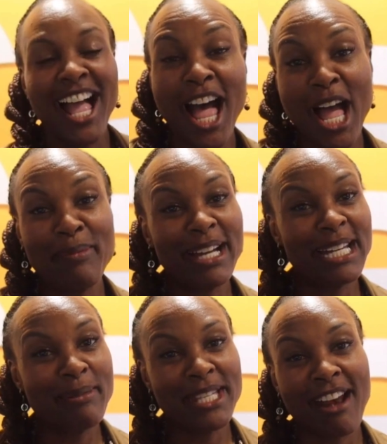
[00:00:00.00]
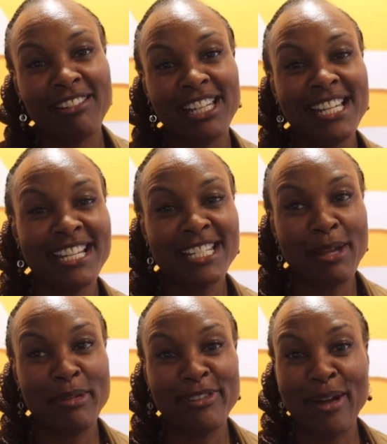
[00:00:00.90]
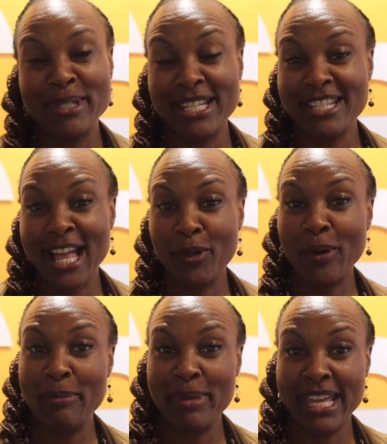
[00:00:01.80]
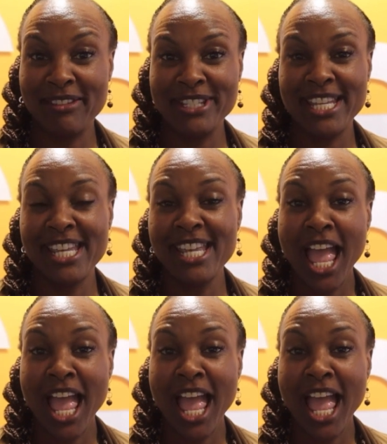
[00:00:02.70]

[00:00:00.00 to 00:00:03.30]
Hi, my name is Caroline Dada. I'm a pharmacist at LYPFT.